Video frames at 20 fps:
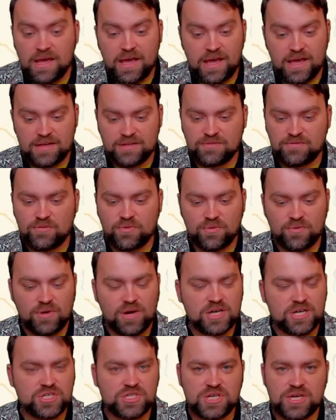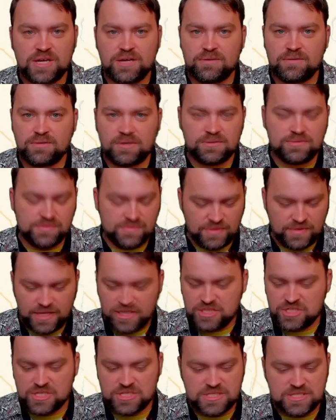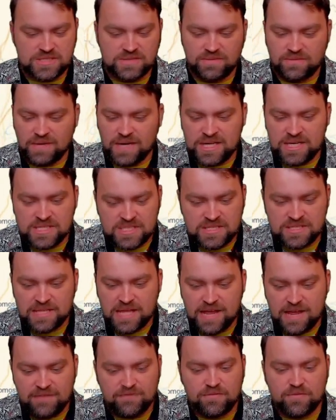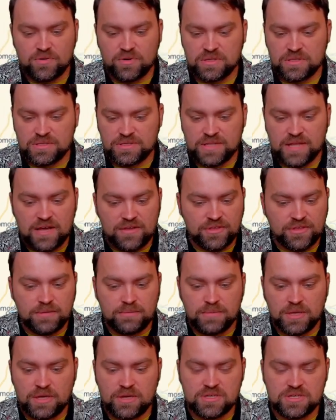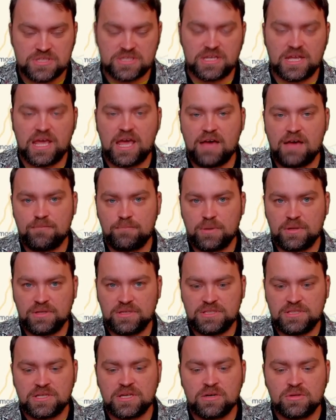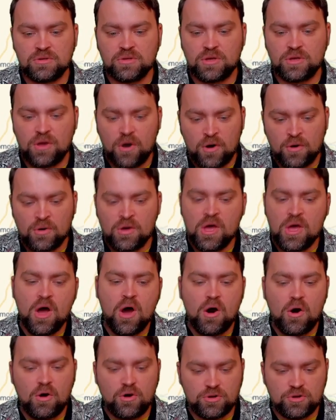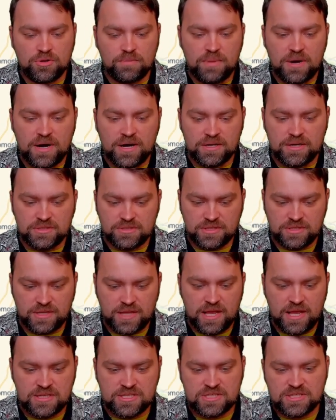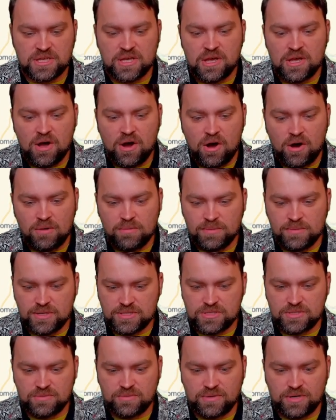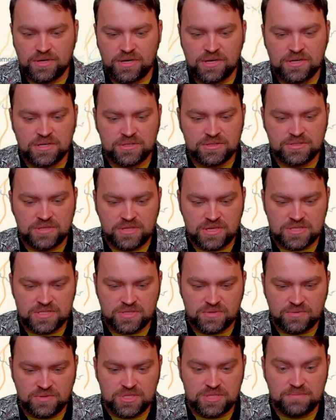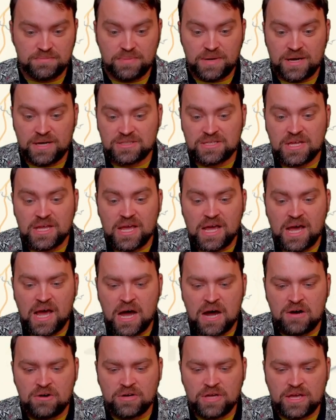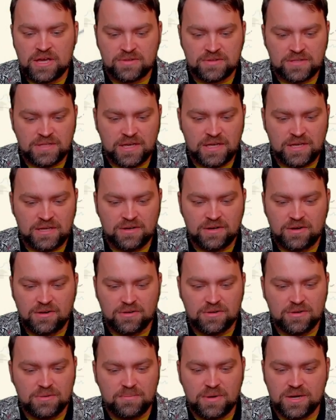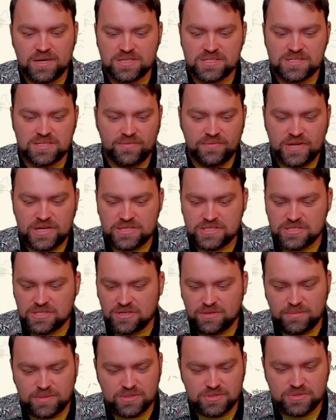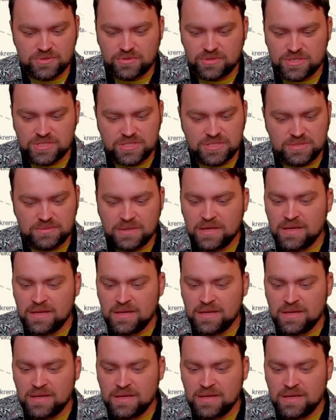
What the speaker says: And for Russia, well, they just waste them for nothing because they have political goal occupying Donetsk Oblast over here, Donetsk region. But how can they occupy Slovansk, Kramatorsk?